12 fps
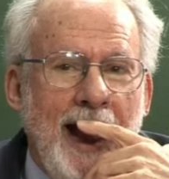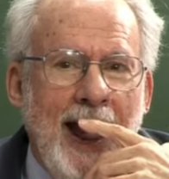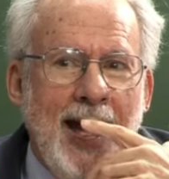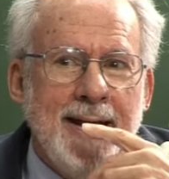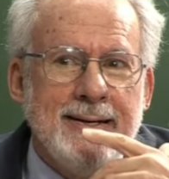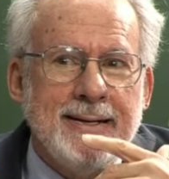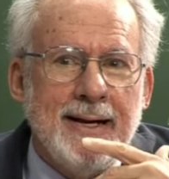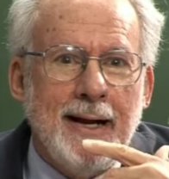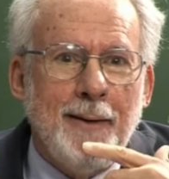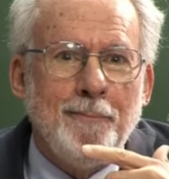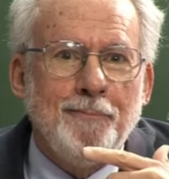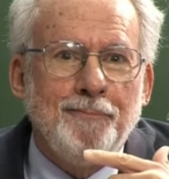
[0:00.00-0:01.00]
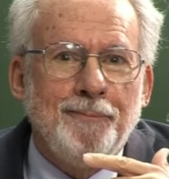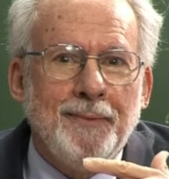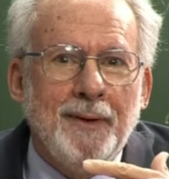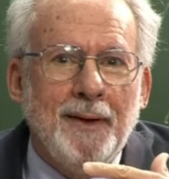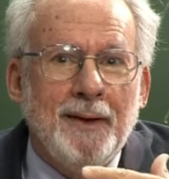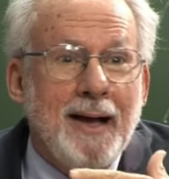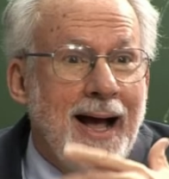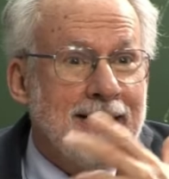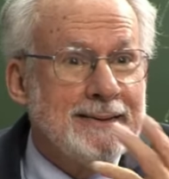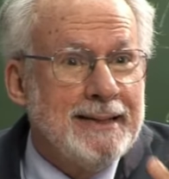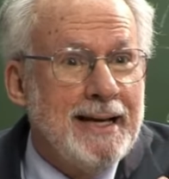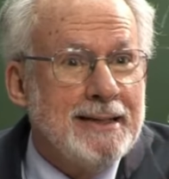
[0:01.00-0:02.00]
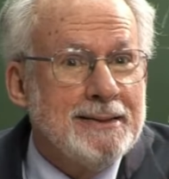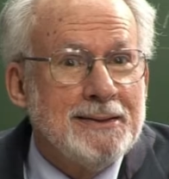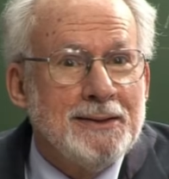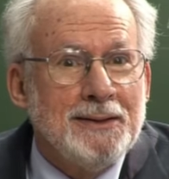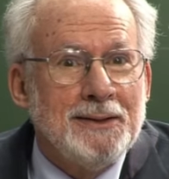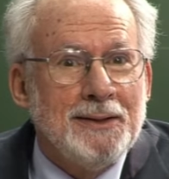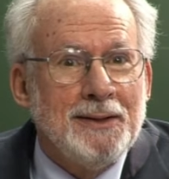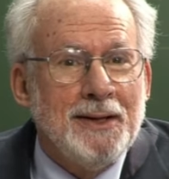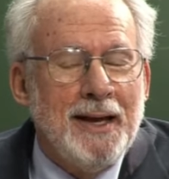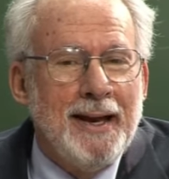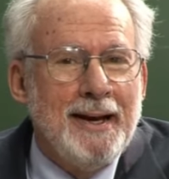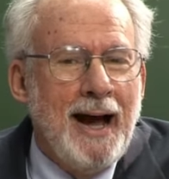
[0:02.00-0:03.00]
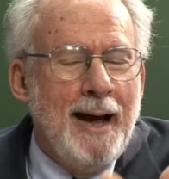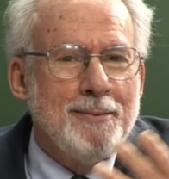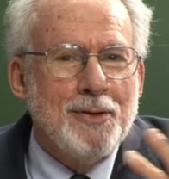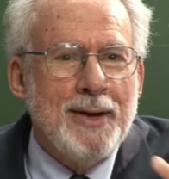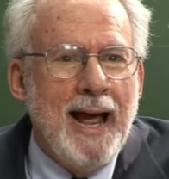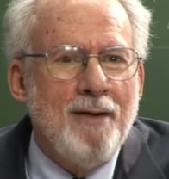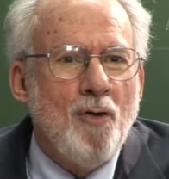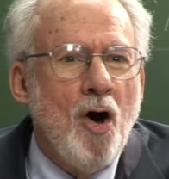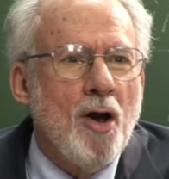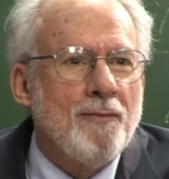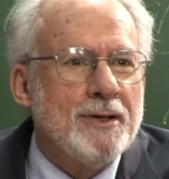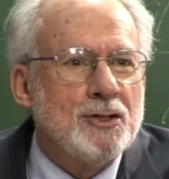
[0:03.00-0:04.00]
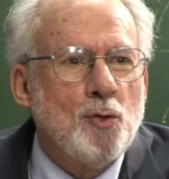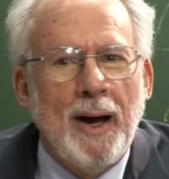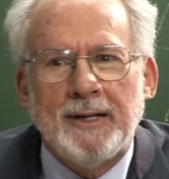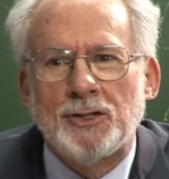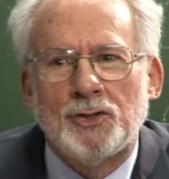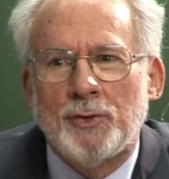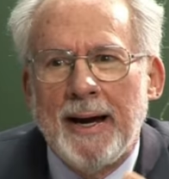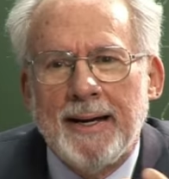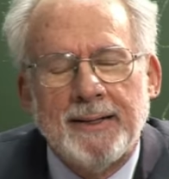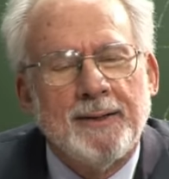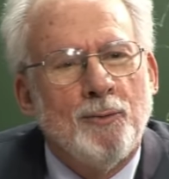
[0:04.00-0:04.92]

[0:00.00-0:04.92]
And God says, and I don't have all of this quite straight,